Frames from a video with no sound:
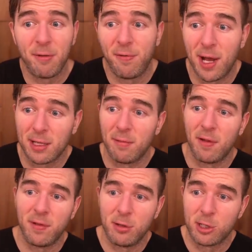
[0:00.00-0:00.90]
effective.
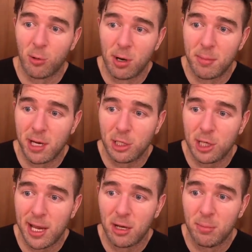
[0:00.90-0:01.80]
If you sort my
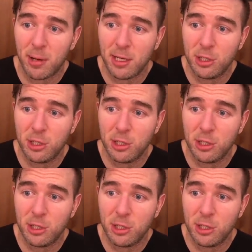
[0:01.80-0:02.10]
channel by